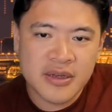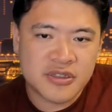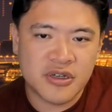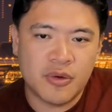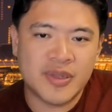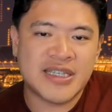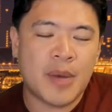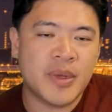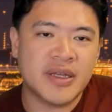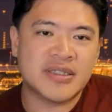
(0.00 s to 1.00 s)
So what's
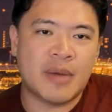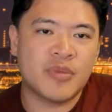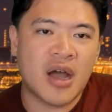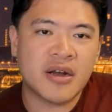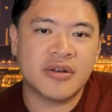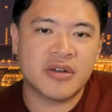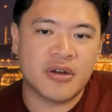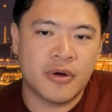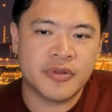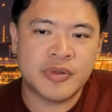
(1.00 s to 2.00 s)
happening is I'm not going to
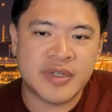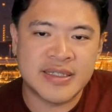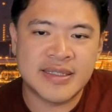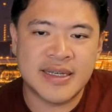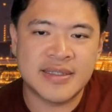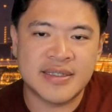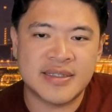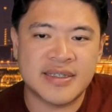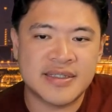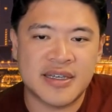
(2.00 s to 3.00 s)
go to consensus
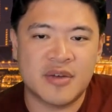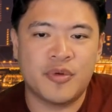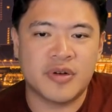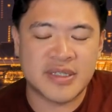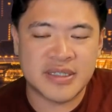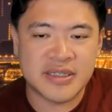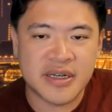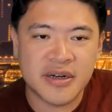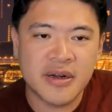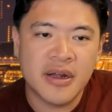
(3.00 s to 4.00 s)
in Singapore this
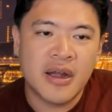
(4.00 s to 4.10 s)
year.